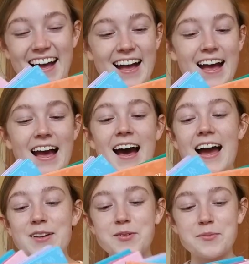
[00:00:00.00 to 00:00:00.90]

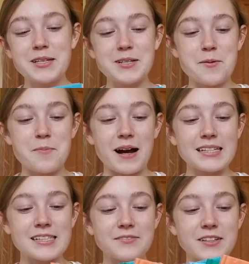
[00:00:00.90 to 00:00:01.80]
I normally don't buy
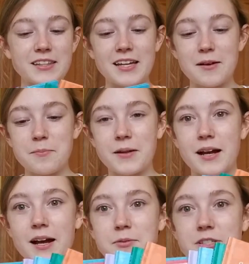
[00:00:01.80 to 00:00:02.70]
stuff like that, but
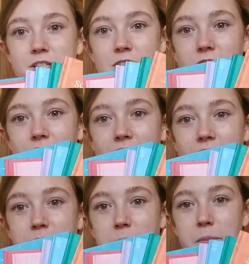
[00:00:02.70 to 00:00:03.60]
I was just looking
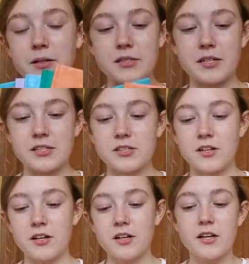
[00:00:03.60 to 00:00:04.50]
in the books and I
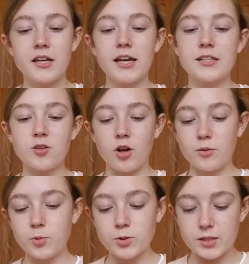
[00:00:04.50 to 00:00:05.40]
saw it's
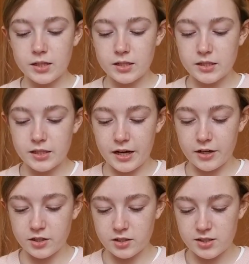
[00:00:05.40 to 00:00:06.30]
almost an
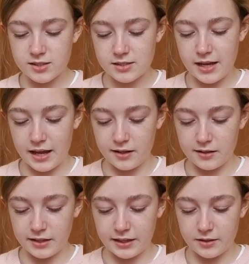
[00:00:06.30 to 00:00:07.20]
entire set.
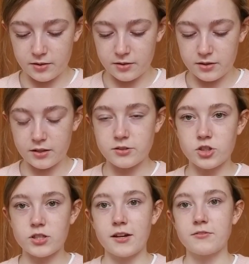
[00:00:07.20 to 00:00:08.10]
Like, they
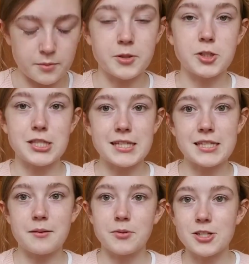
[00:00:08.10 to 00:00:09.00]
just have number six and
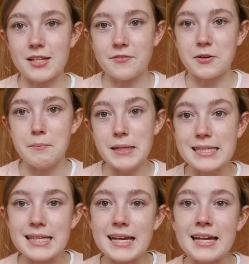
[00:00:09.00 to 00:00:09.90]
number seven
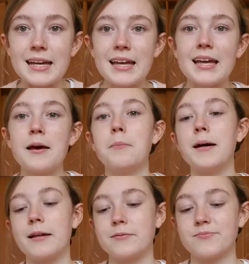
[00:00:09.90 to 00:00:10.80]
missing,
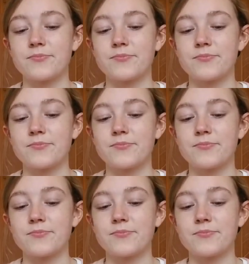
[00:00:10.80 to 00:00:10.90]
but